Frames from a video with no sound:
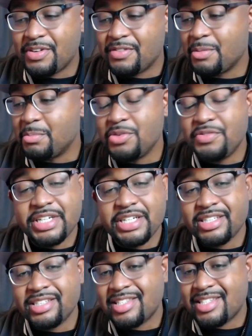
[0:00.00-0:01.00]
The movie could
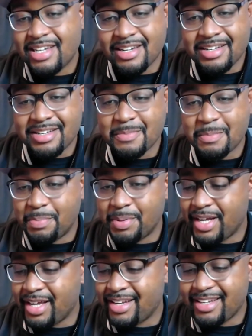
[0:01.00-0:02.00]
suck, but